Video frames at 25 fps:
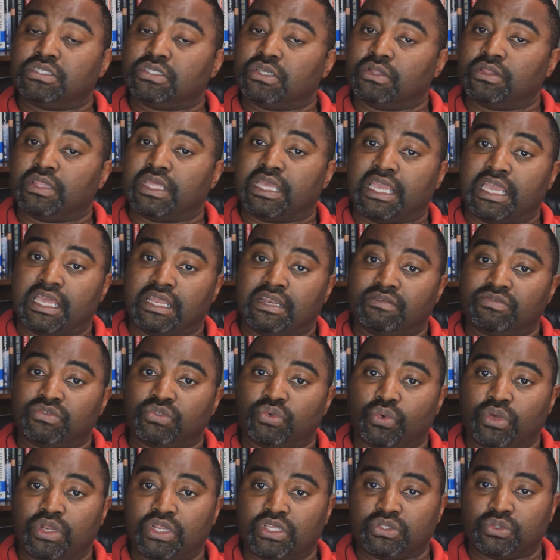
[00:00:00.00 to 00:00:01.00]
until the end of
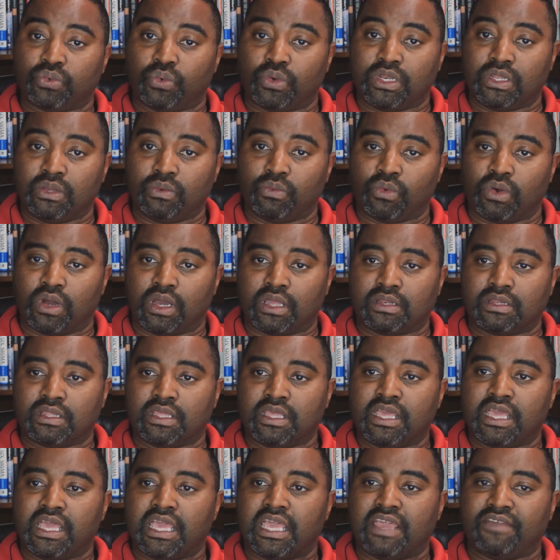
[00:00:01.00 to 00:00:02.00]
2021,
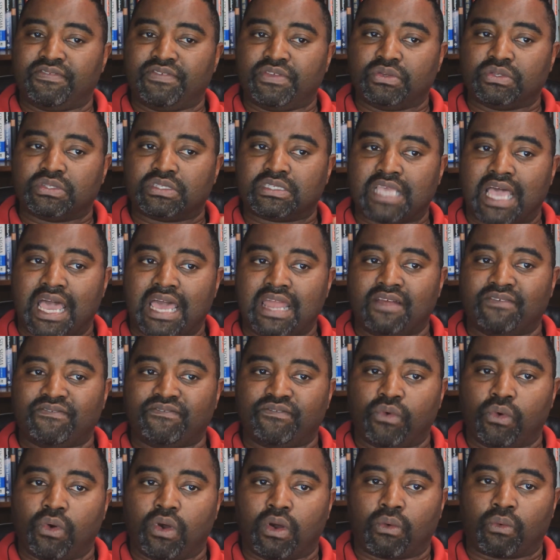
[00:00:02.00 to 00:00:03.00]
if you sign up
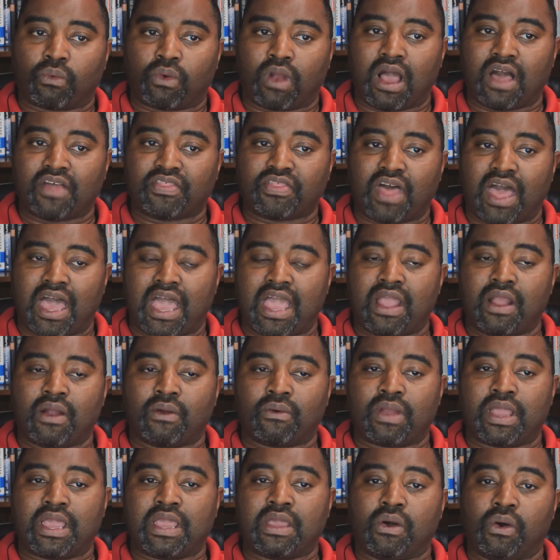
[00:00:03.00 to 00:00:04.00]
for a Roth
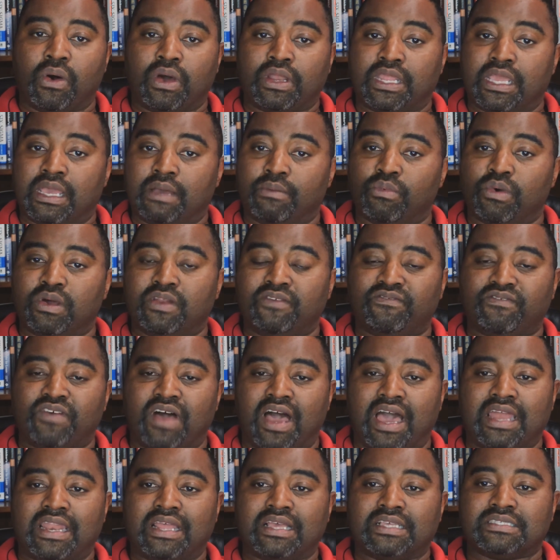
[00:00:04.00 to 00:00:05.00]
IRA on M1
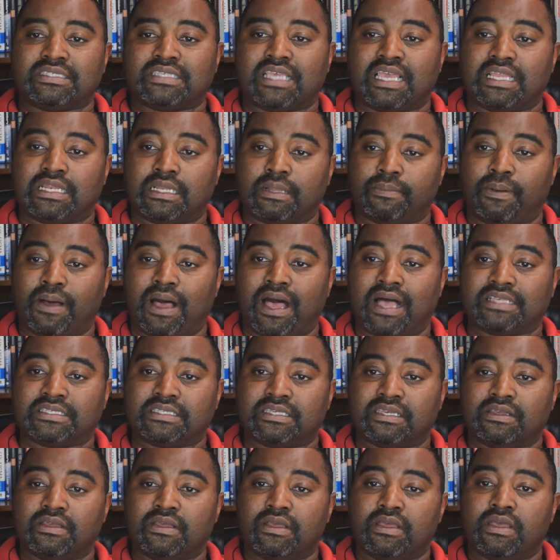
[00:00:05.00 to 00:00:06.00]
Finance and
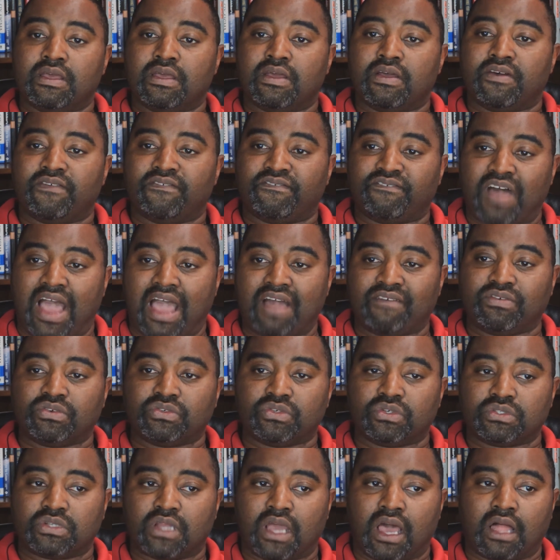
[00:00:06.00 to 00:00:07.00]
deposit
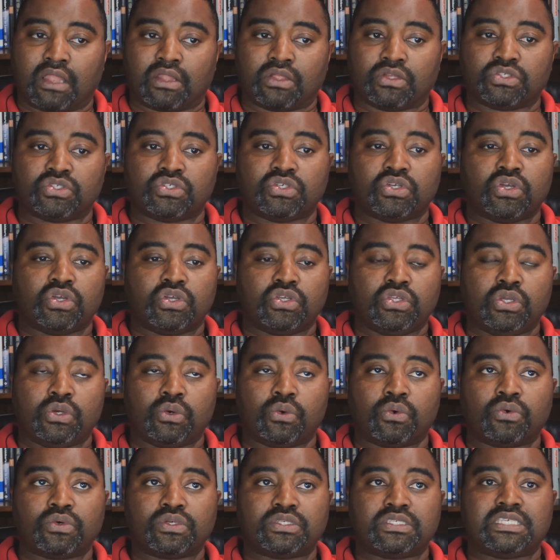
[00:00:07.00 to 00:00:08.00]
$500,
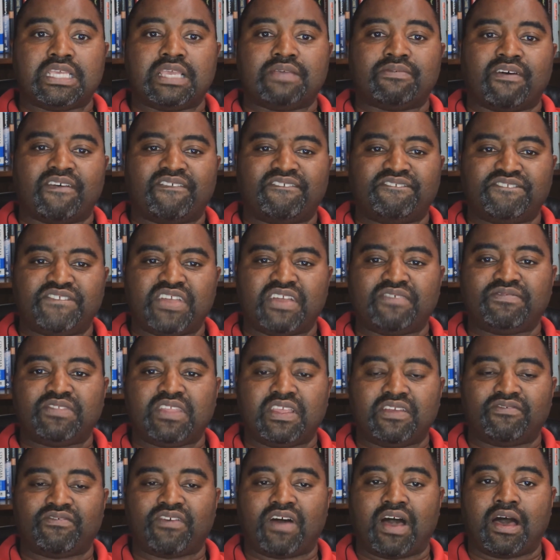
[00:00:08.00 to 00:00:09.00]
you will receive a
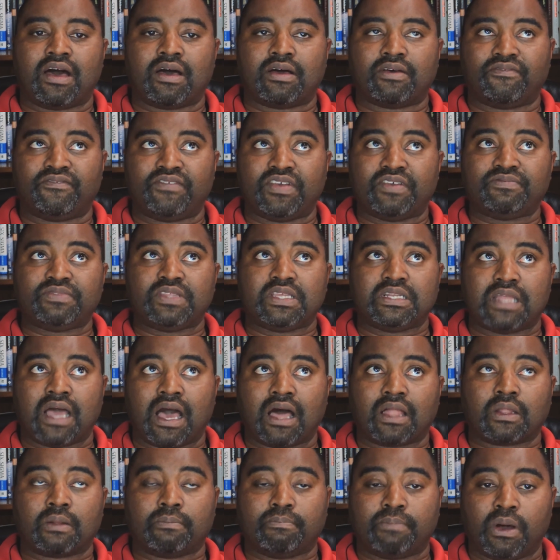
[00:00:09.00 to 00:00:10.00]

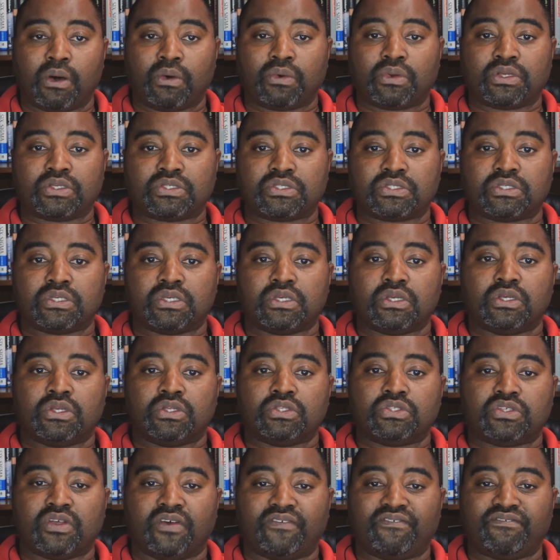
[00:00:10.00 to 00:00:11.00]
$50 bonus
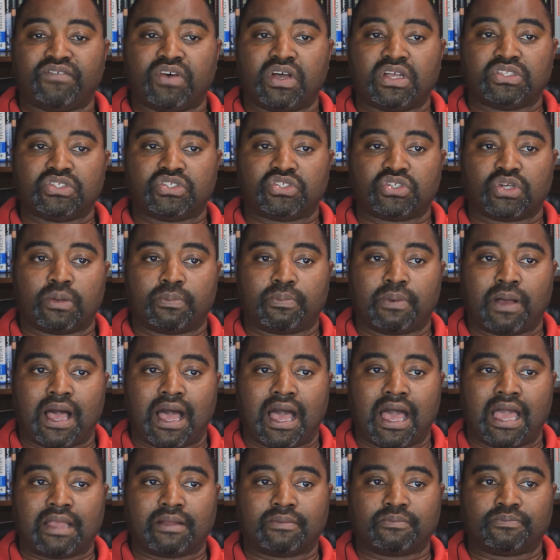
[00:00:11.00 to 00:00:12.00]
to fund your
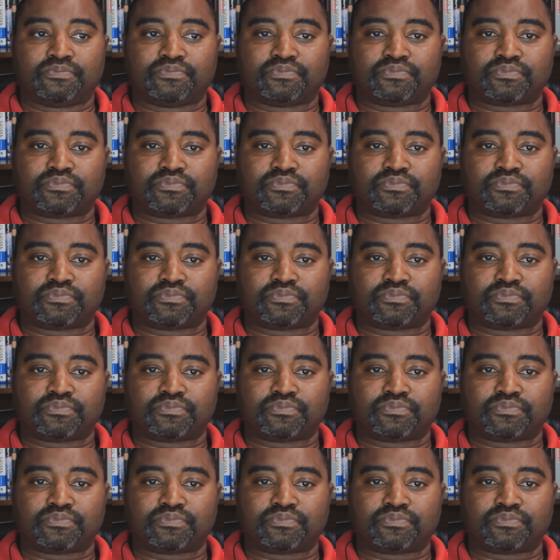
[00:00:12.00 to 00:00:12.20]
pie.